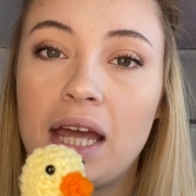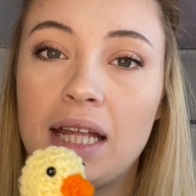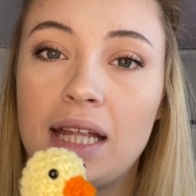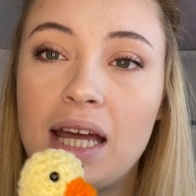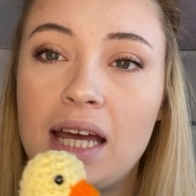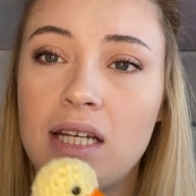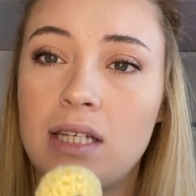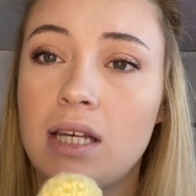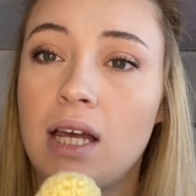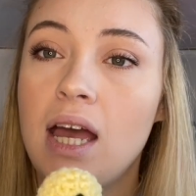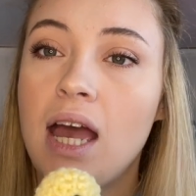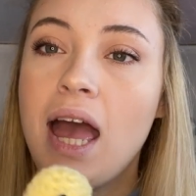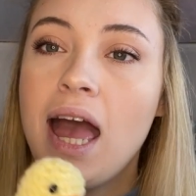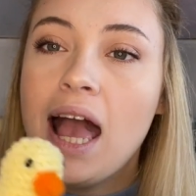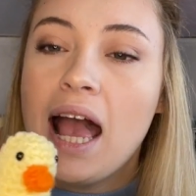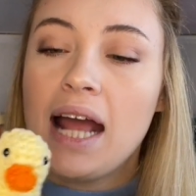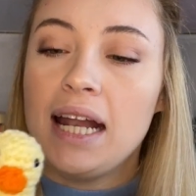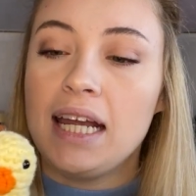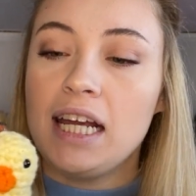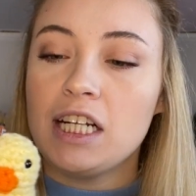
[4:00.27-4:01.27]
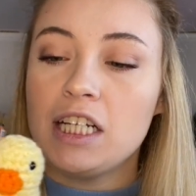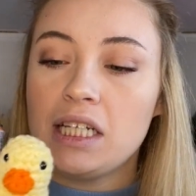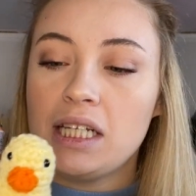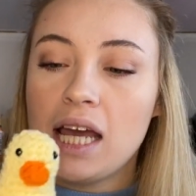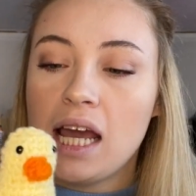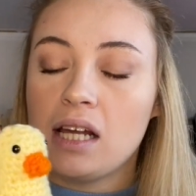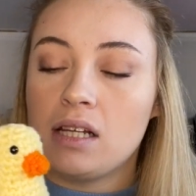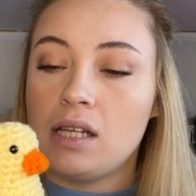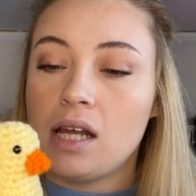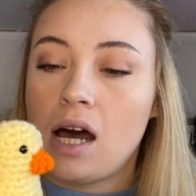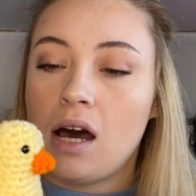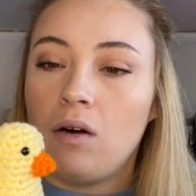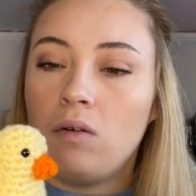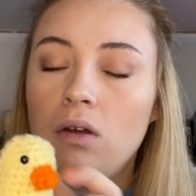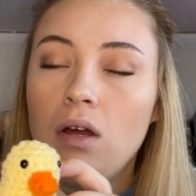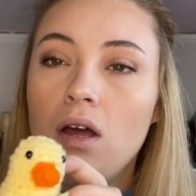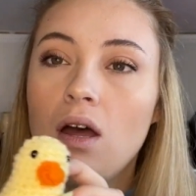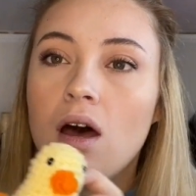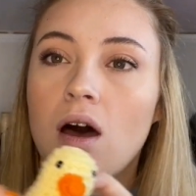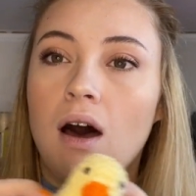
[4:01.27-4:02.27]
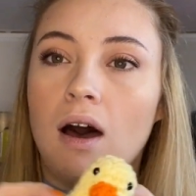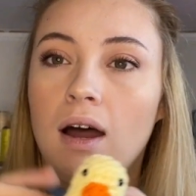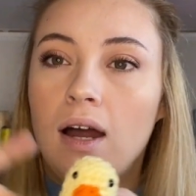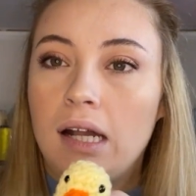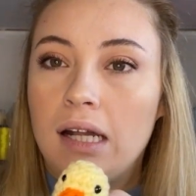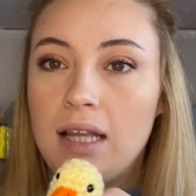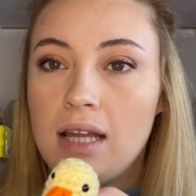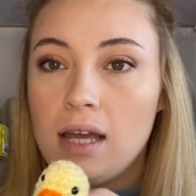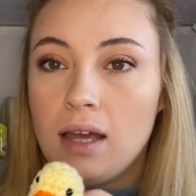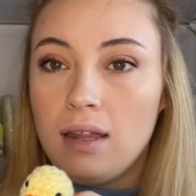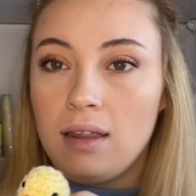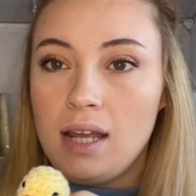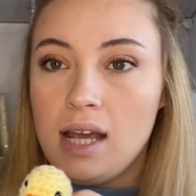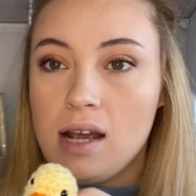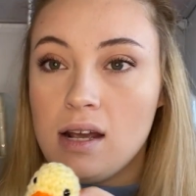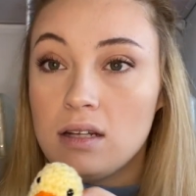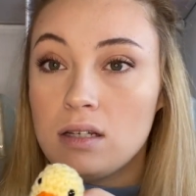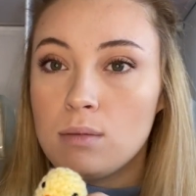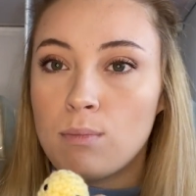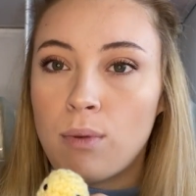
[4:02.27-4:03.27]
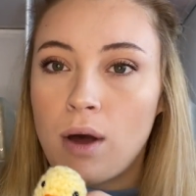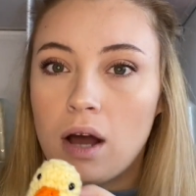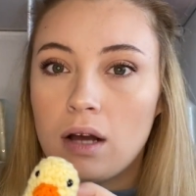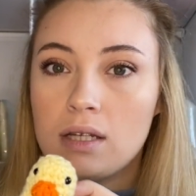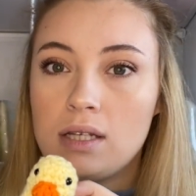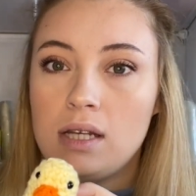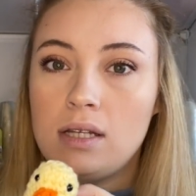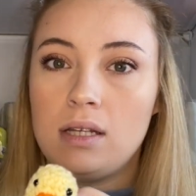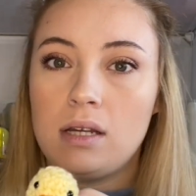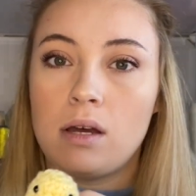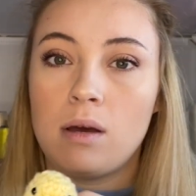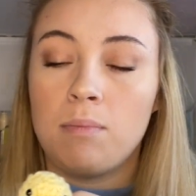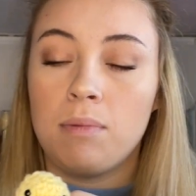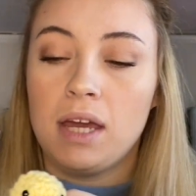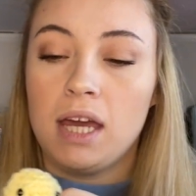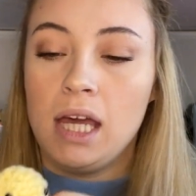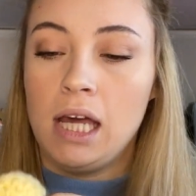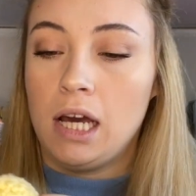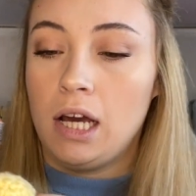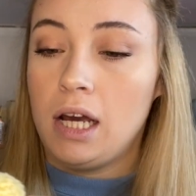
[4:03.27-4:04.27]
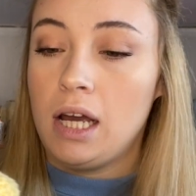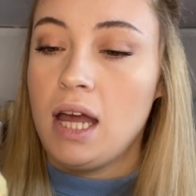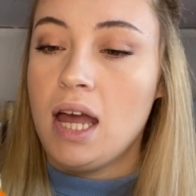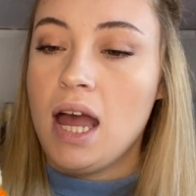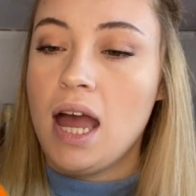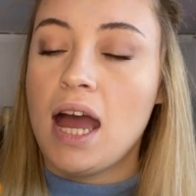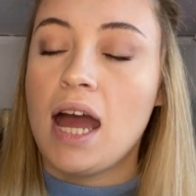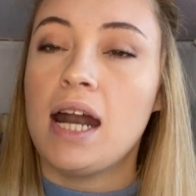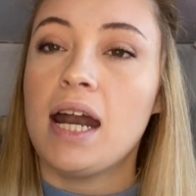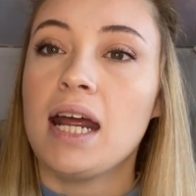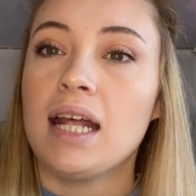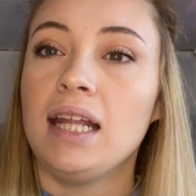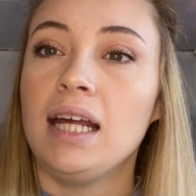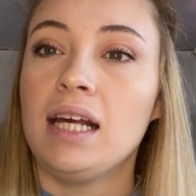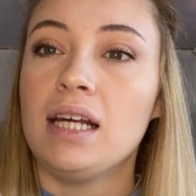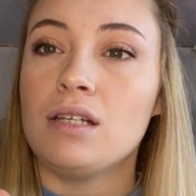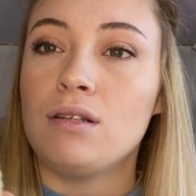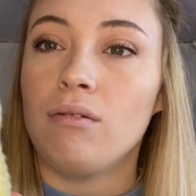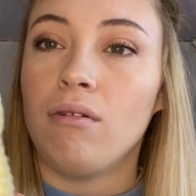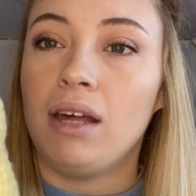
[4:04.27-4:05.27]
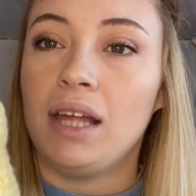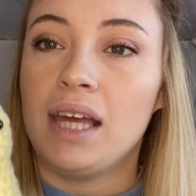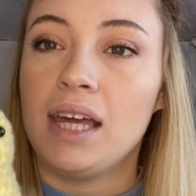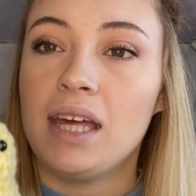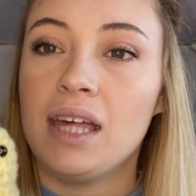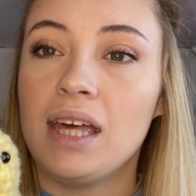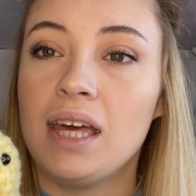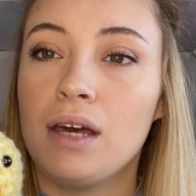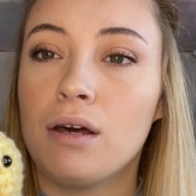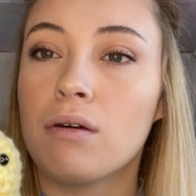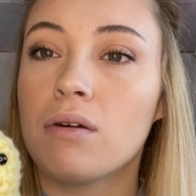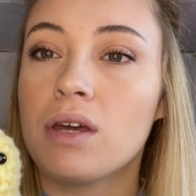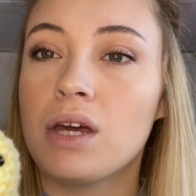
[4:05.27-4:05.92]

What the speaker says: this, and he just hangs out on these boxes up here, and I think he's really cute.